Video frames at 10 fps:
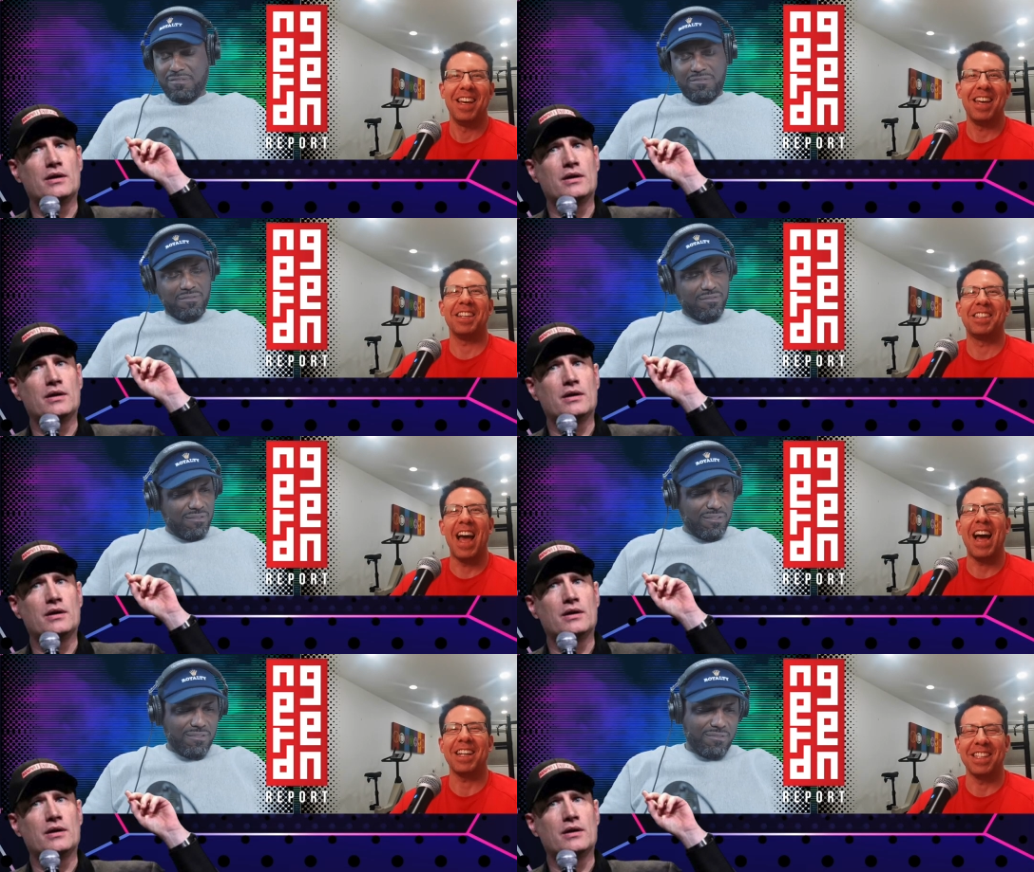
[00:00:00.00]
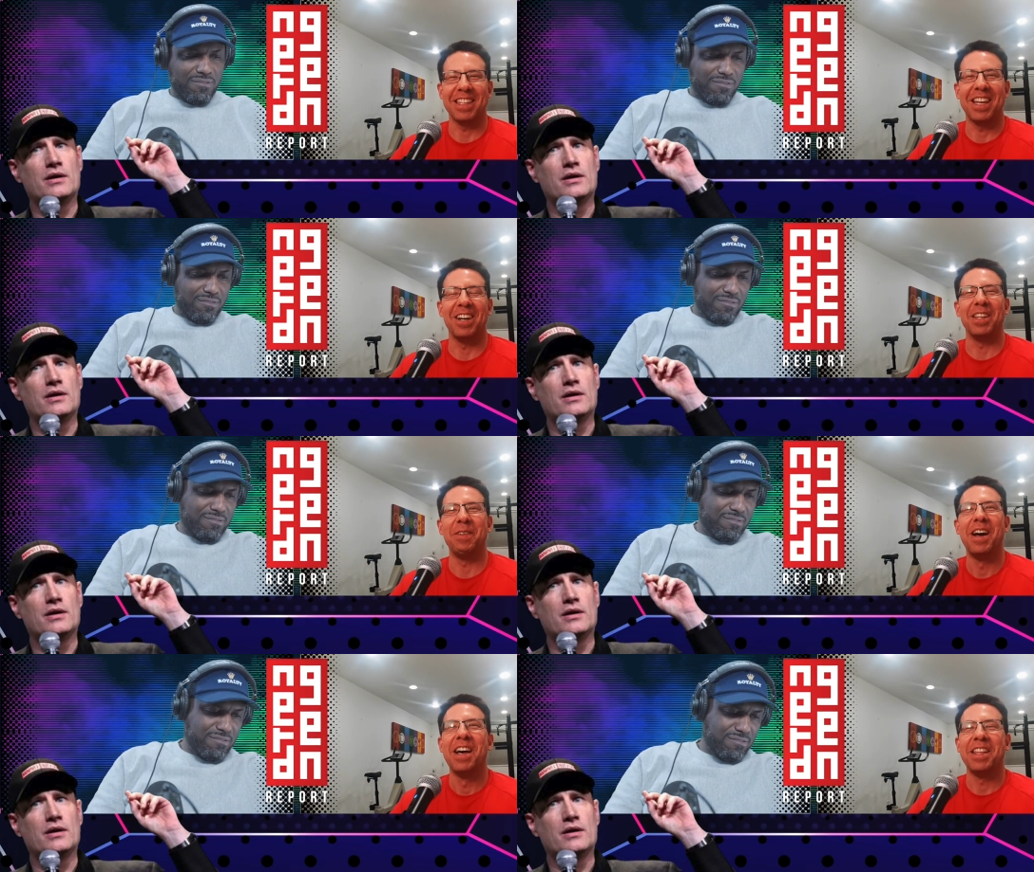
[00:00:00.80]
Speaker 1: Exactly. Tell
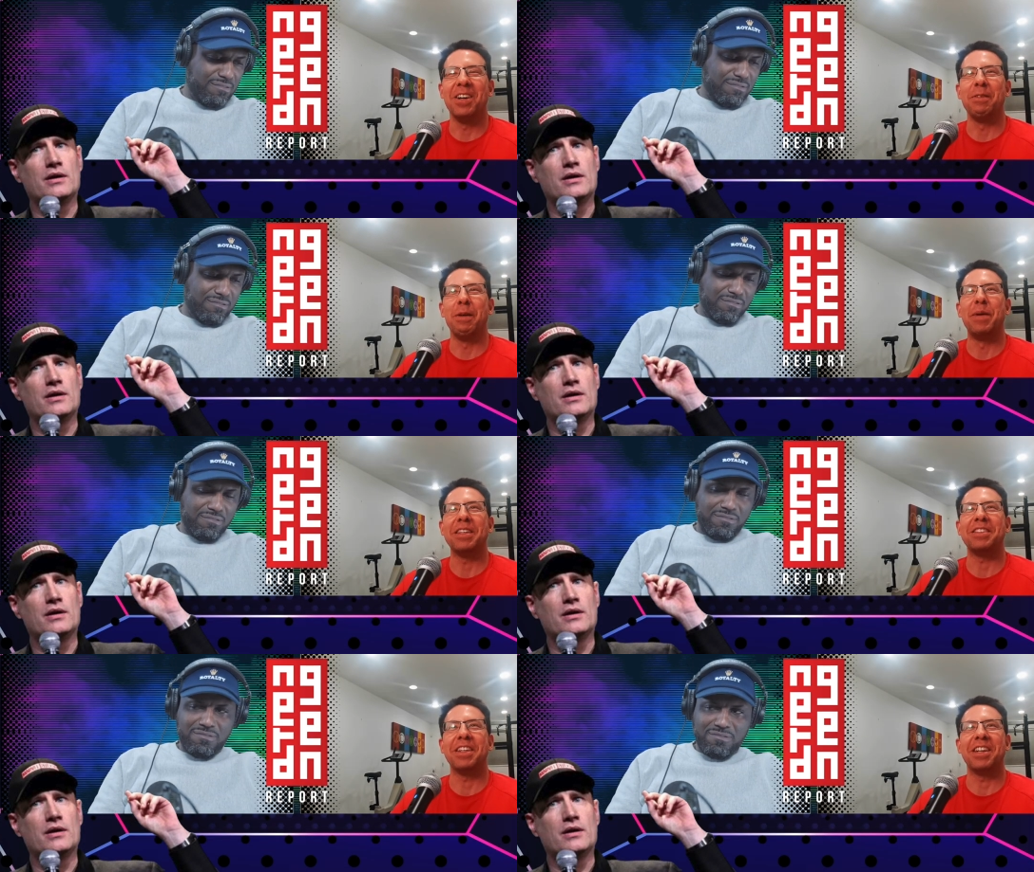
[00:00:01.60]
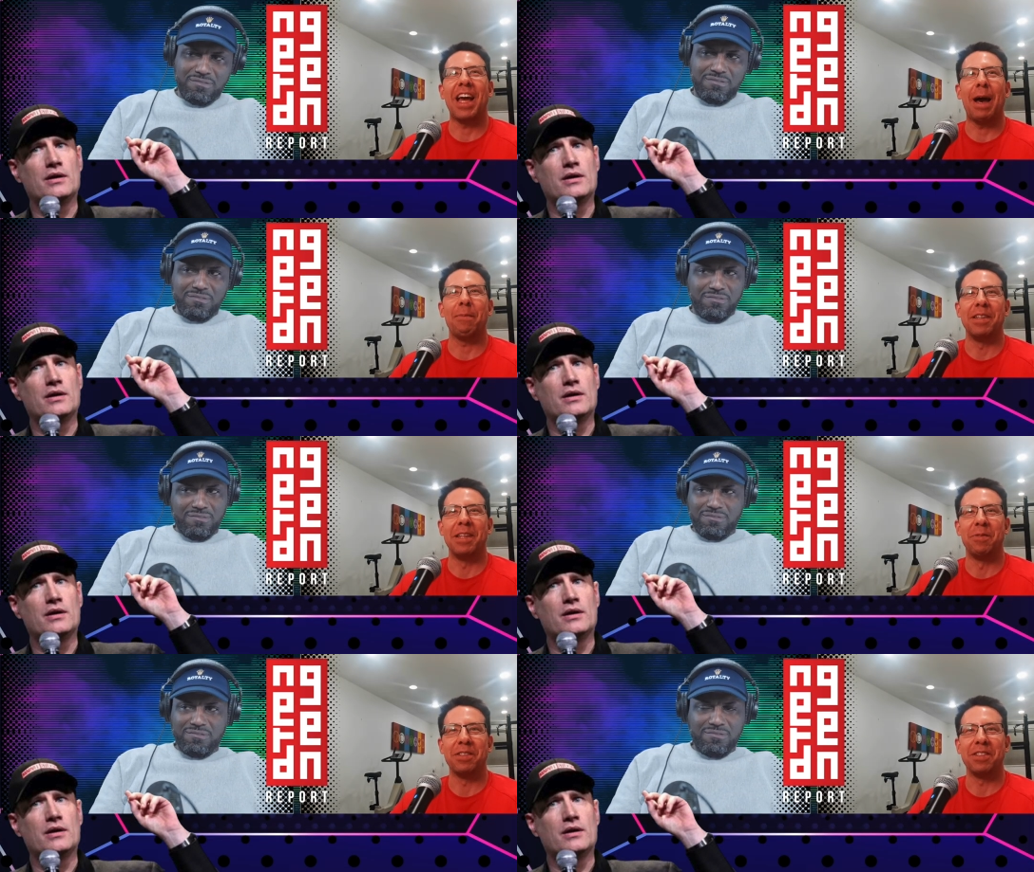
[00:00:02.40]
them, tell them the best thing could have happened to
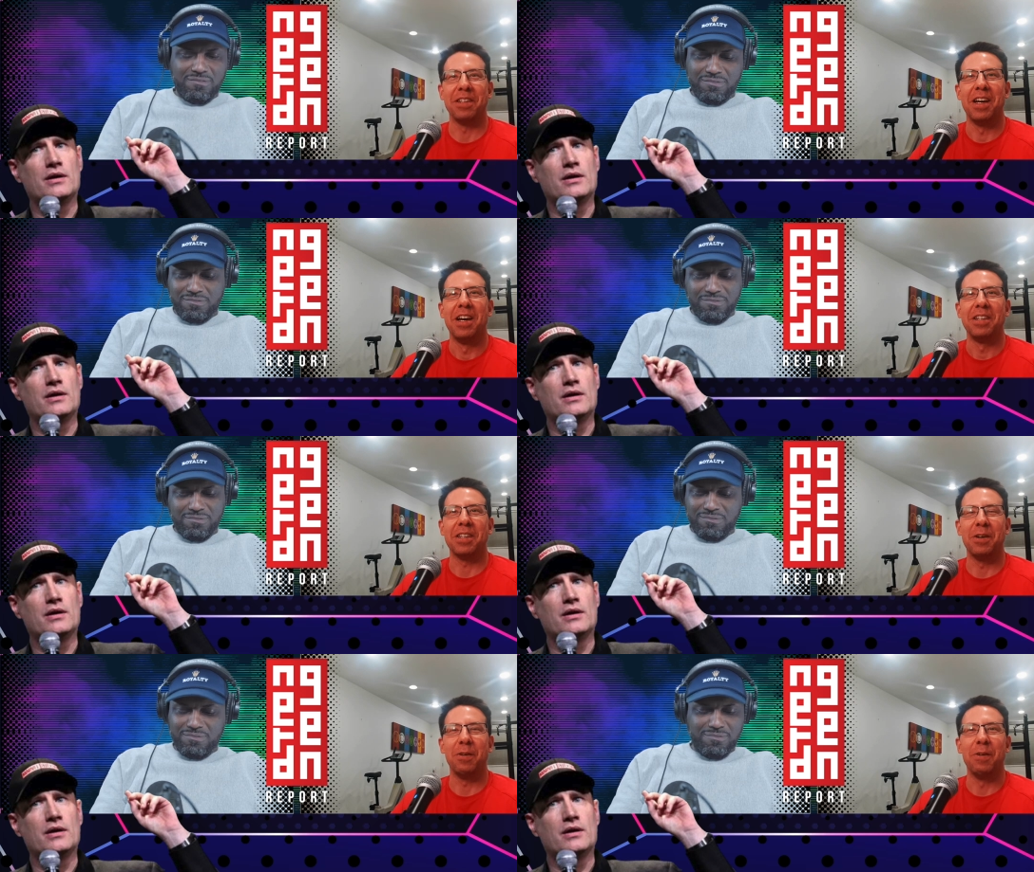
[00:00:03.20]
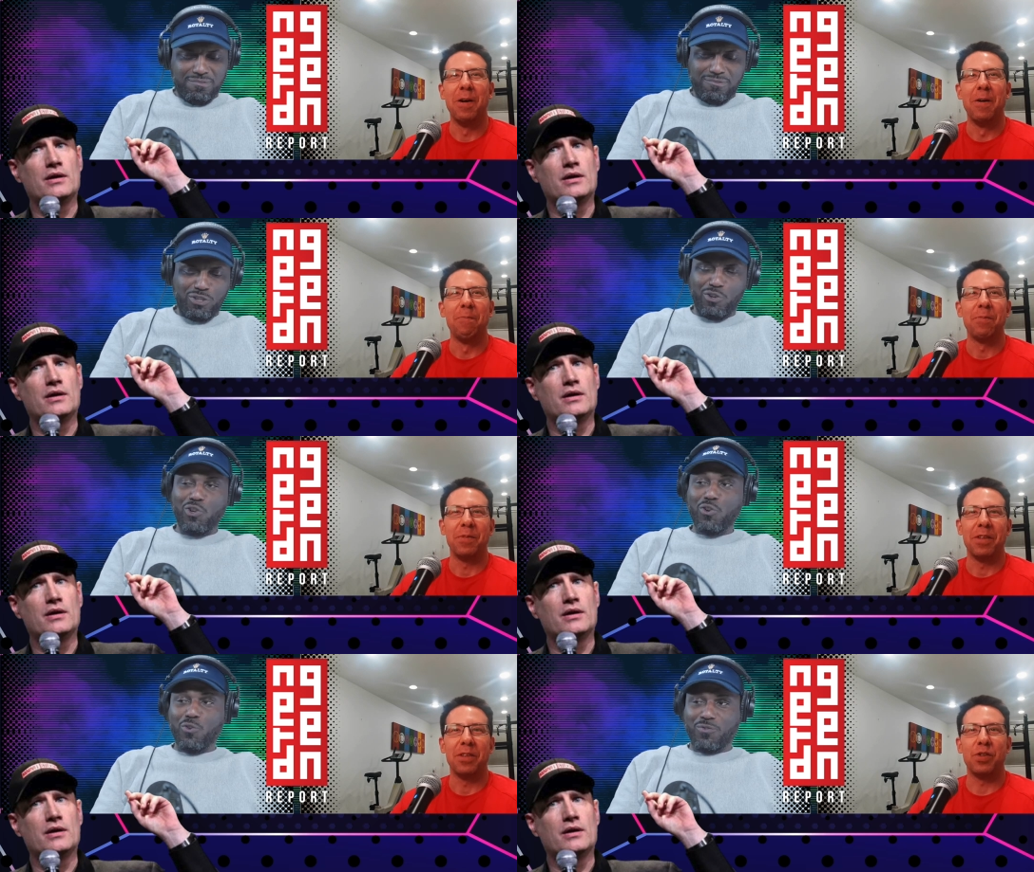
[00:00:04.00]
them was to to go to
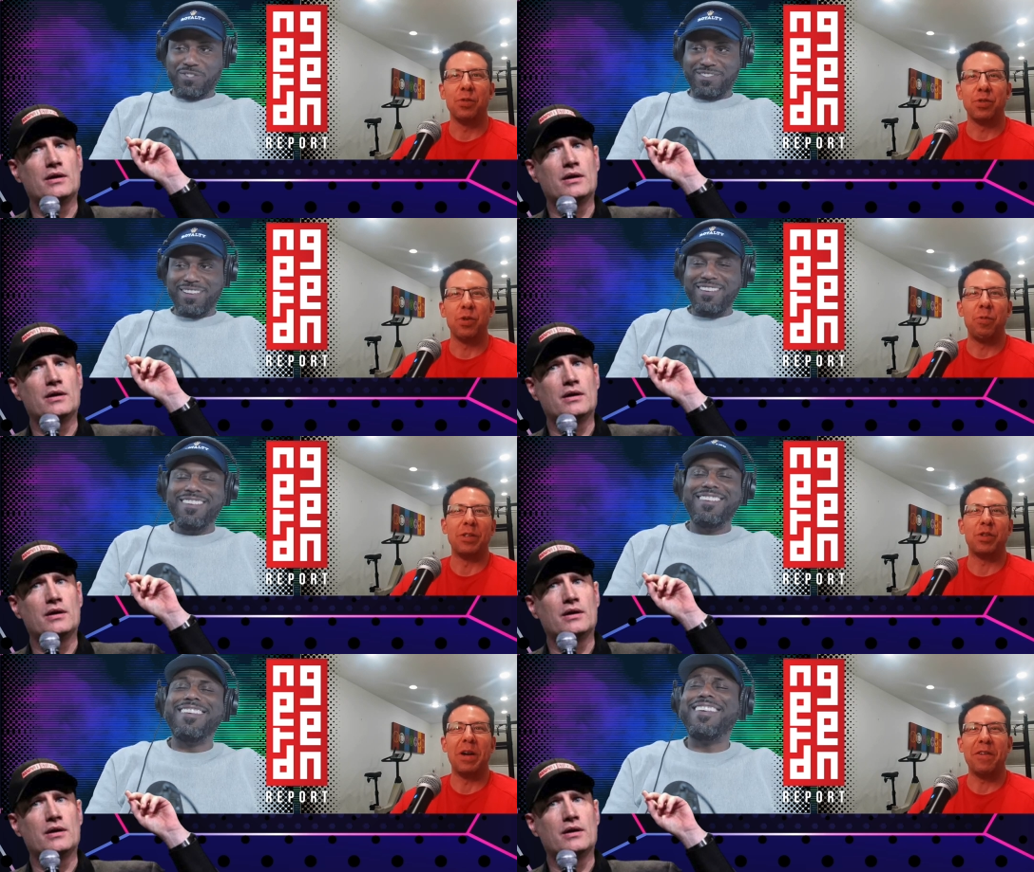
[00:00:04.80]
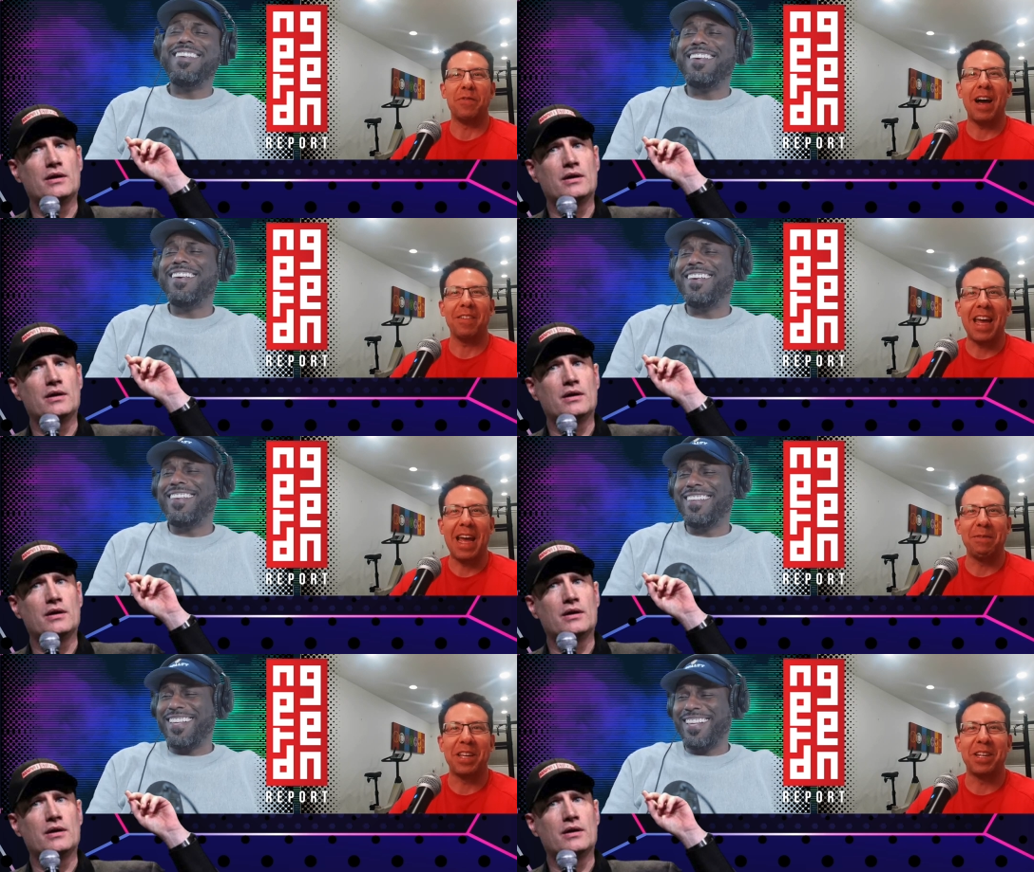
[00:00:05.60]
lose to, to win twenty-five
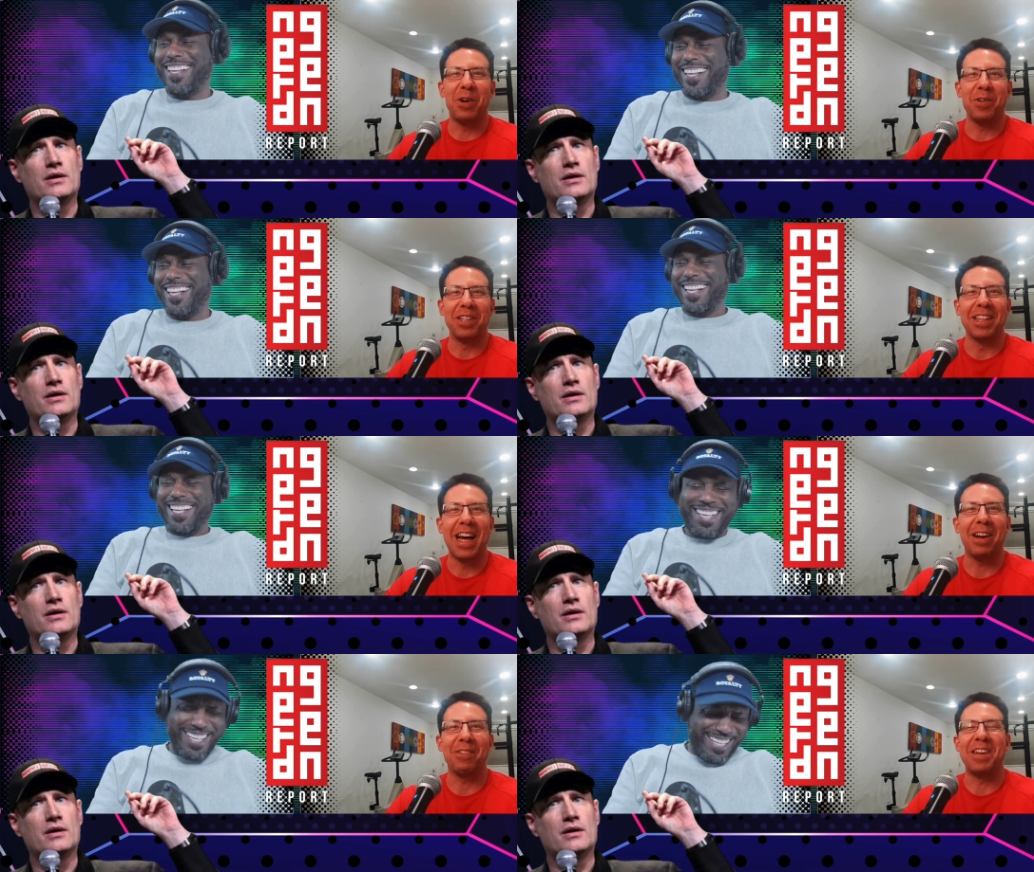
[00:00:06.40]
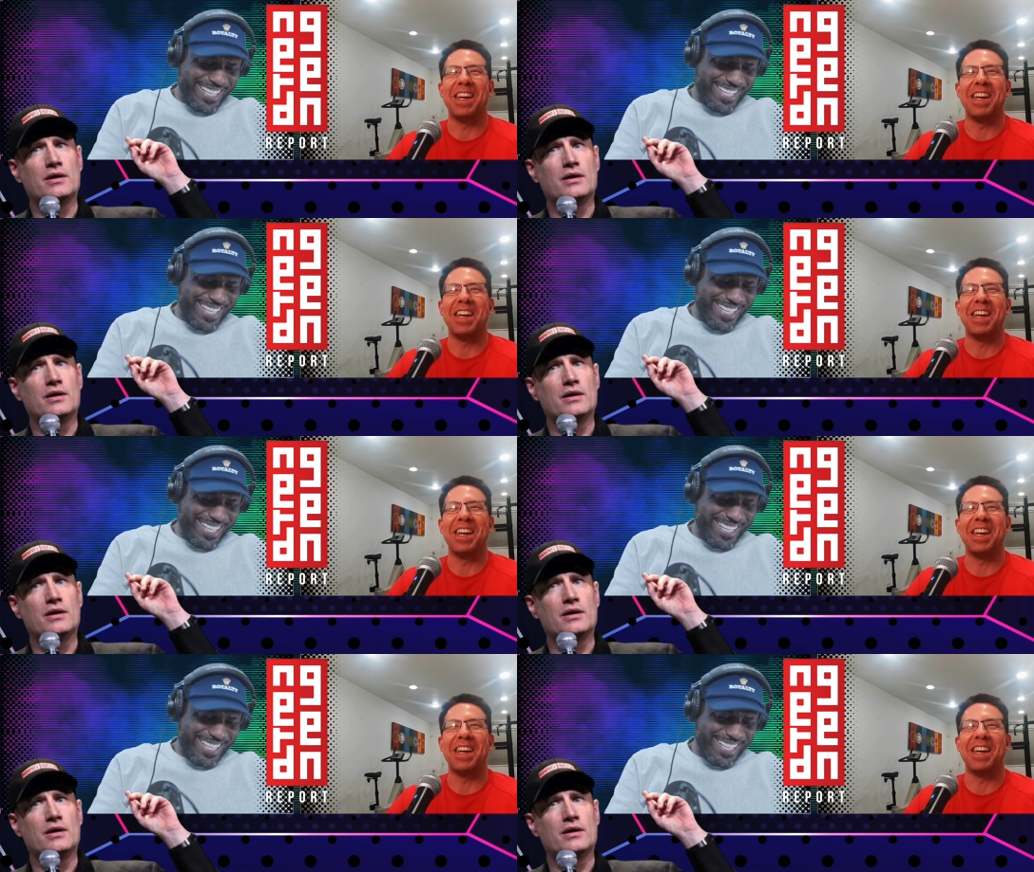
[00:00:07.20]
games and go to the lottery.